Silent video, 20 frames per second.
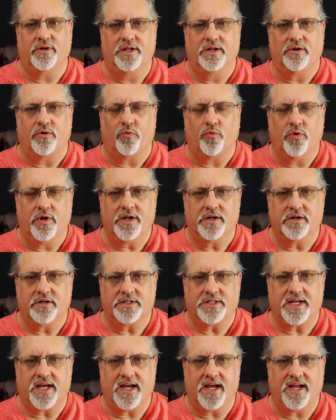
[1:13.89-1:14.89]
In the
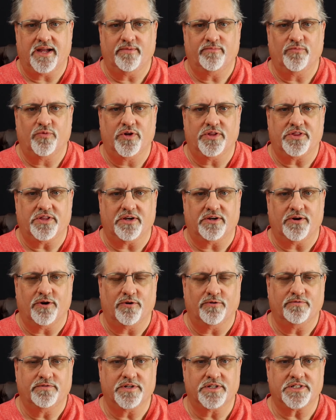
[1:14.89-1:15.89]
wintertime with the
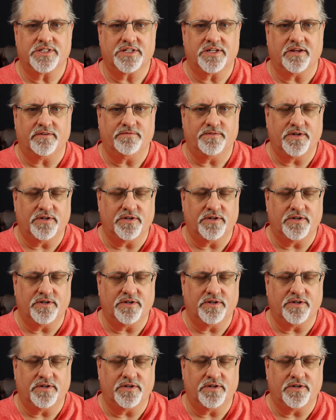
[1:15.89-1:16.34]
COVID and stuff,